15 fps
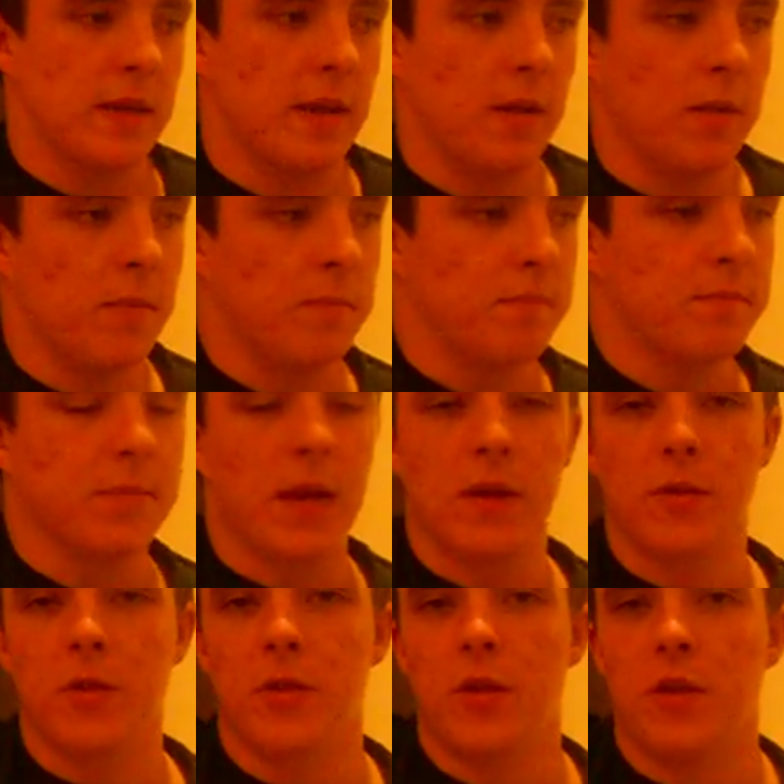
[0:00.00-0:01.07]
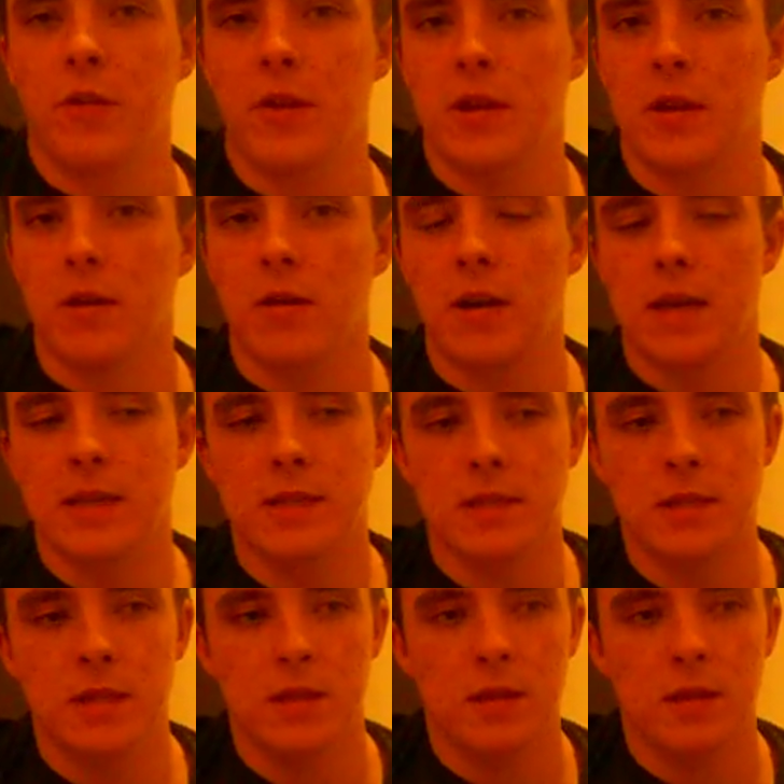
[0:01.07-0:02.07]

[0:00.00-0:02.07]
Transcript: Dylan, back with another guitar lesson.